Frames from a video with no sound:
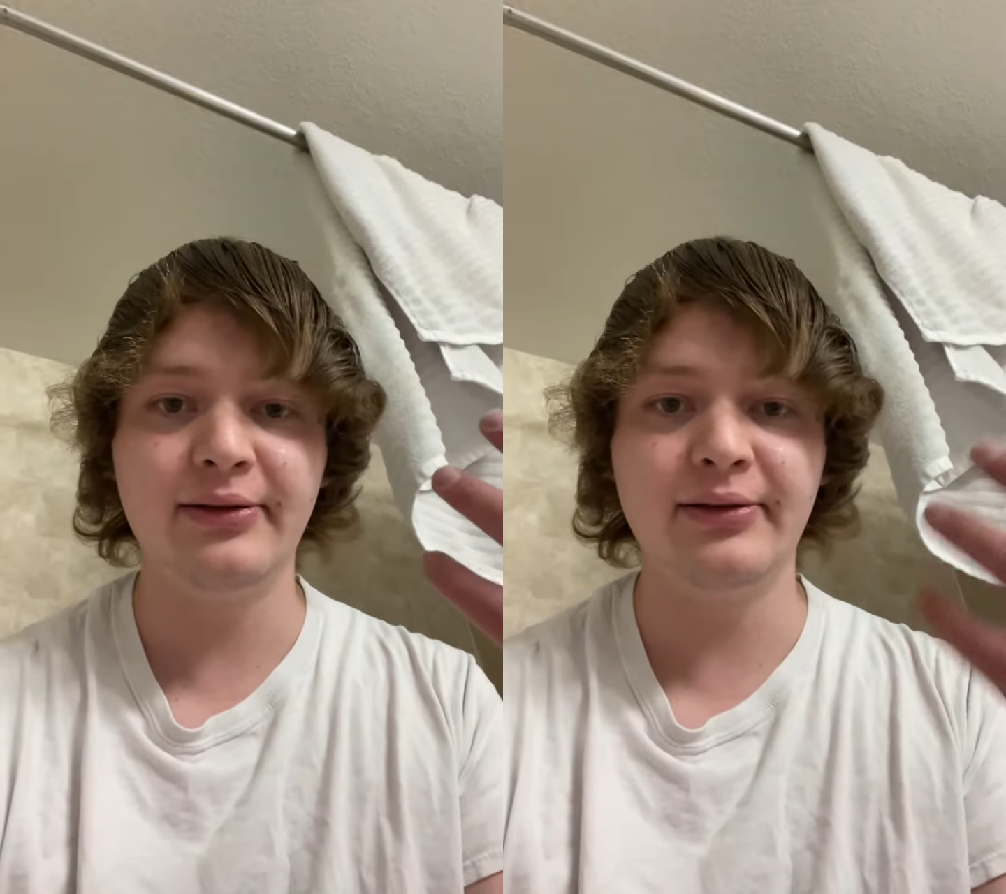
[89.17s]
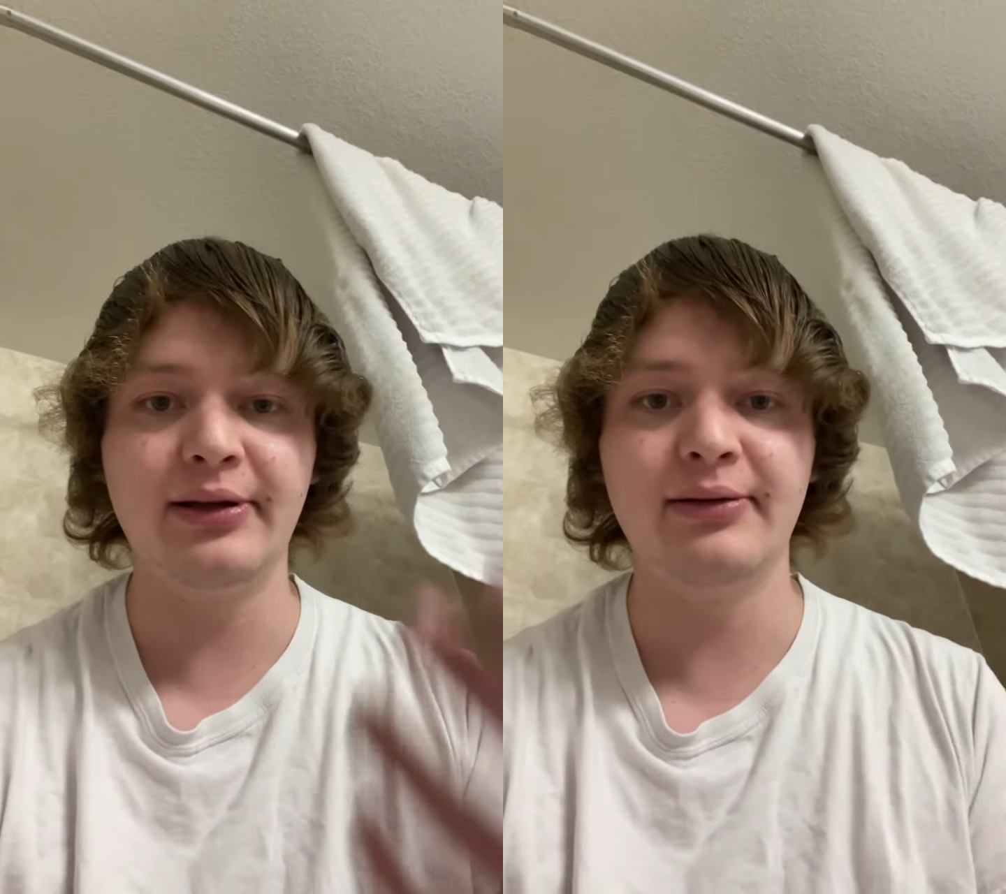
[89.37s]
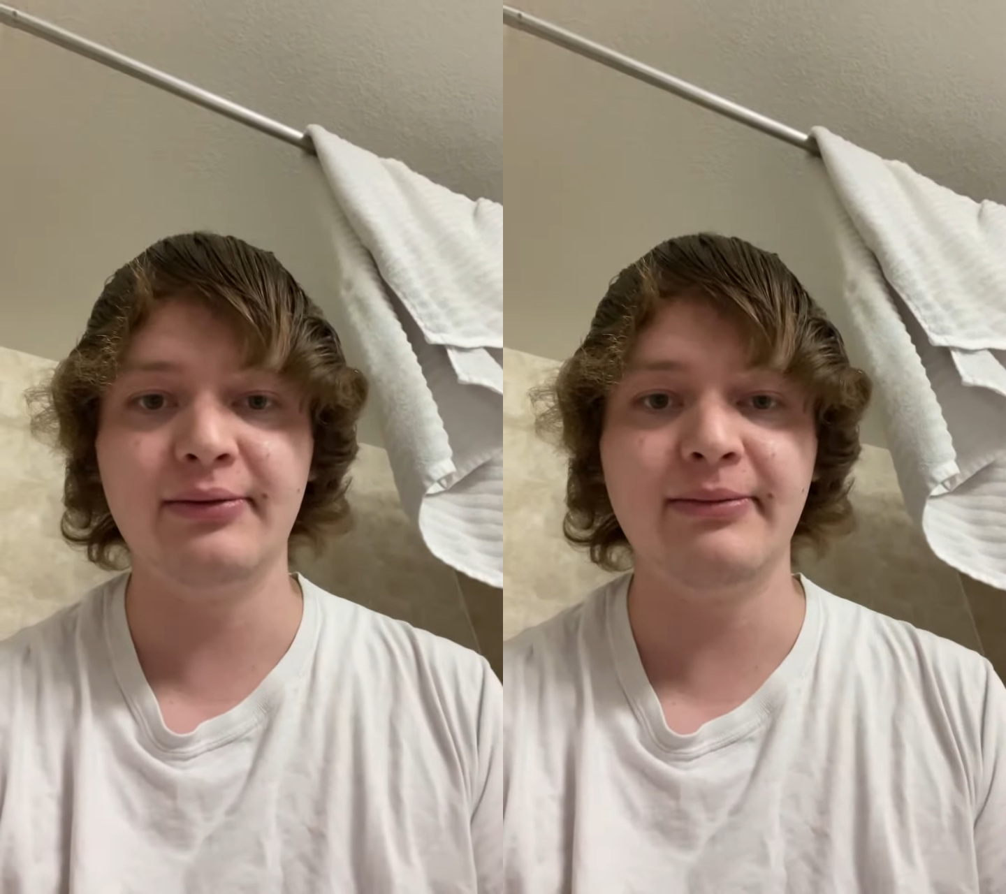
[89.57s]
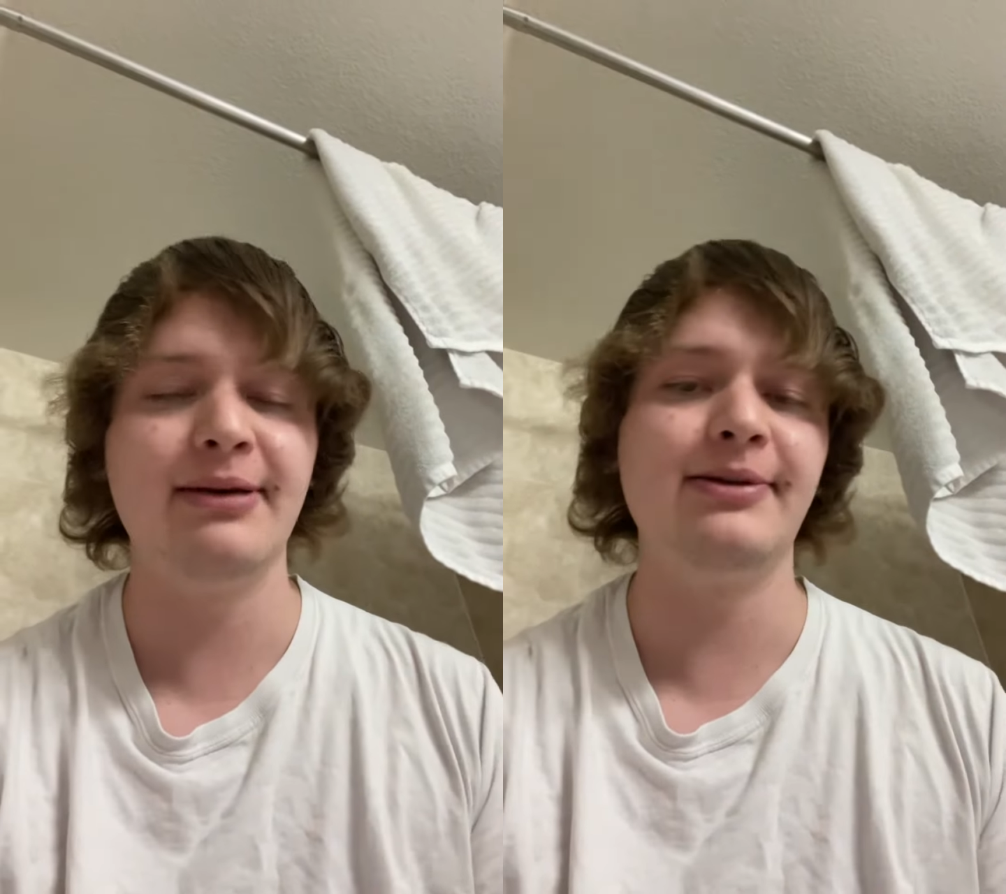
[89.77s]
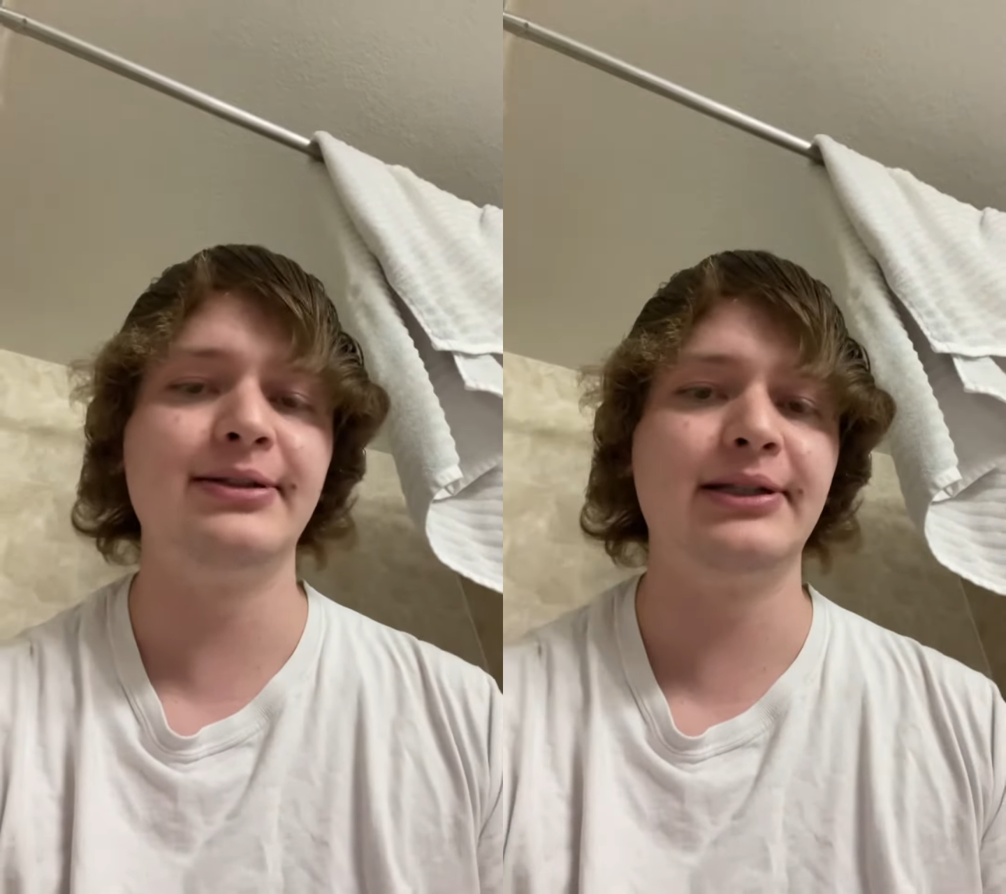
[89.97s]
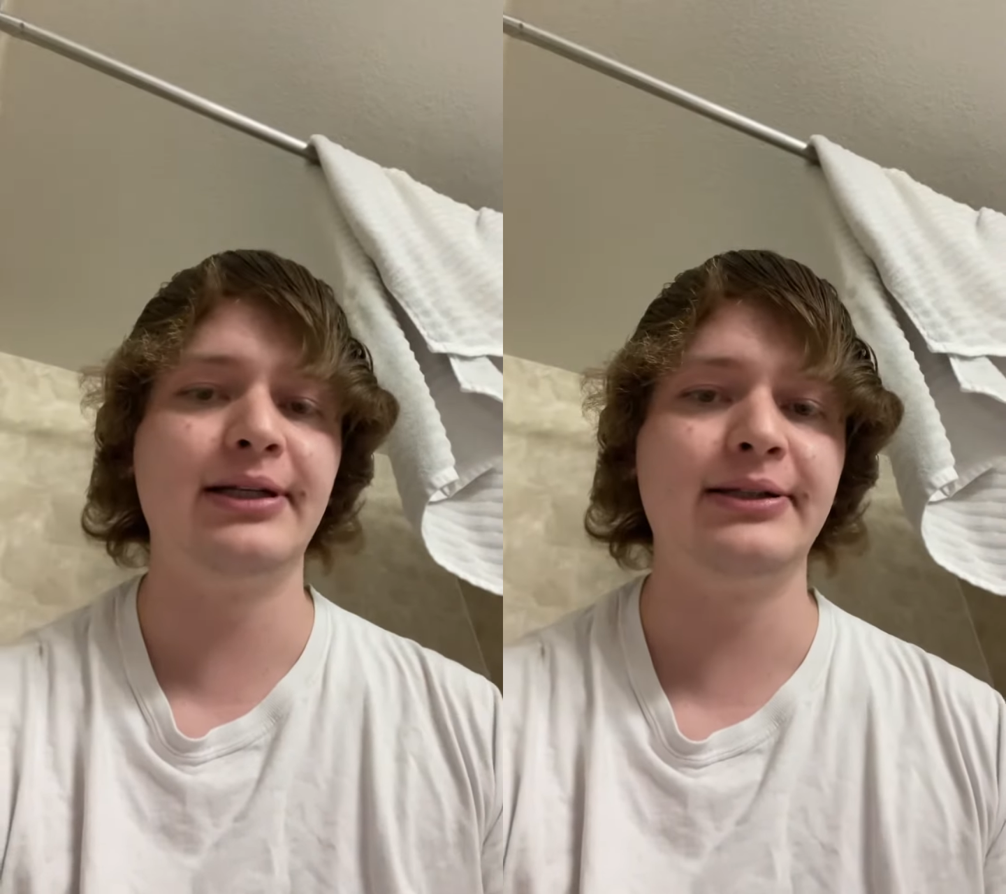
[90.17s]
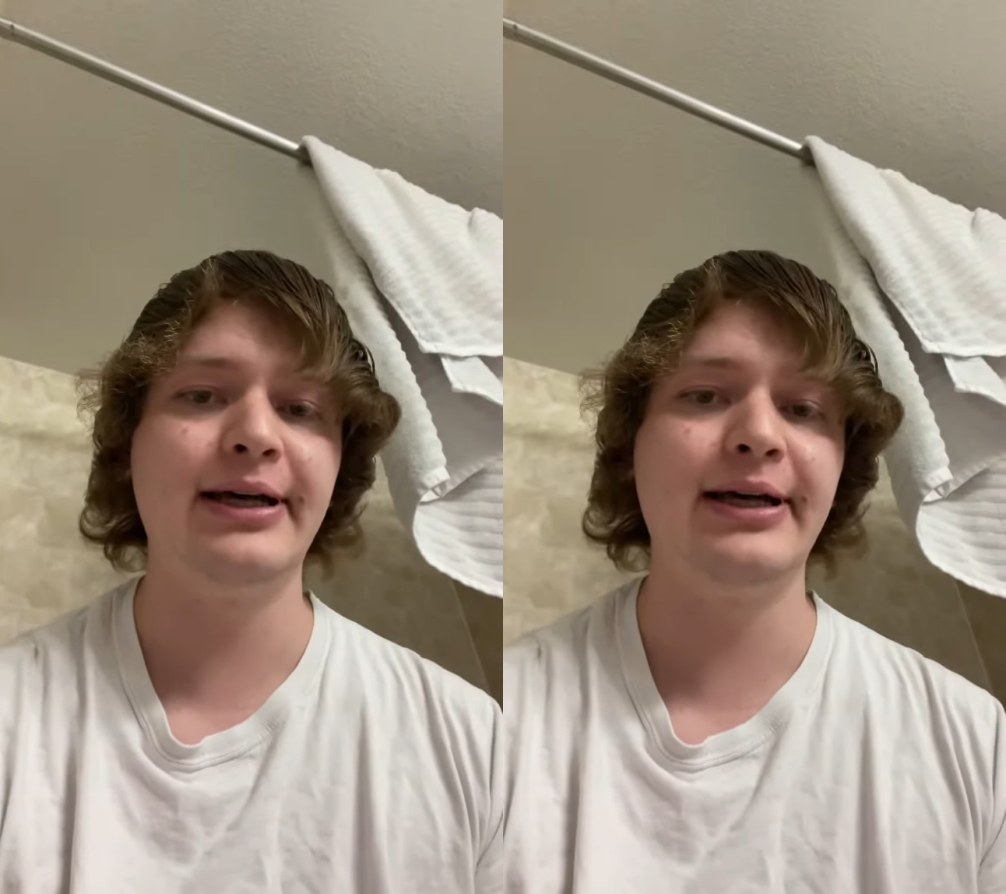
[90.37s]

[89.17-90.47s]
And maybe it's not